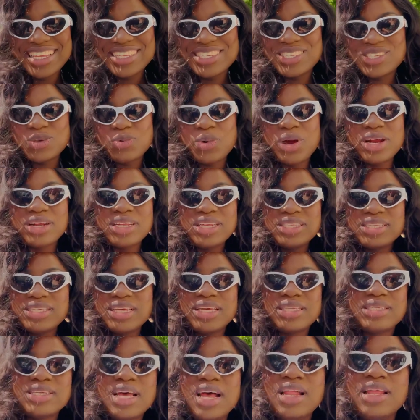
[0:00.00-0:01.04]
So we're at this
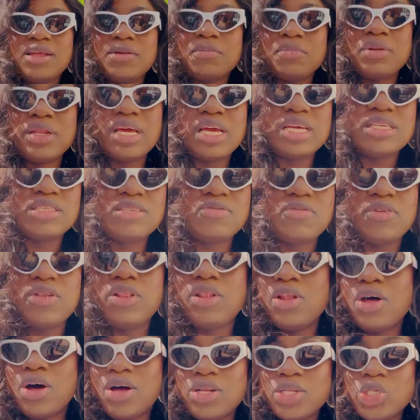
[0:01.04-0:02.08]
Italian place for
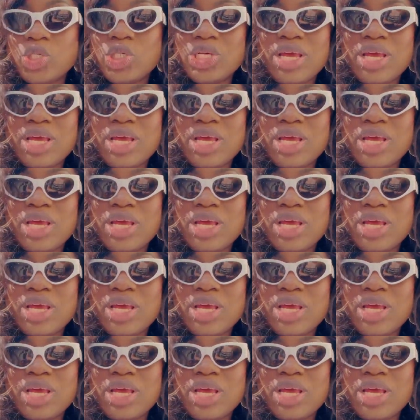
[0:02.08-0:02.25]
lunch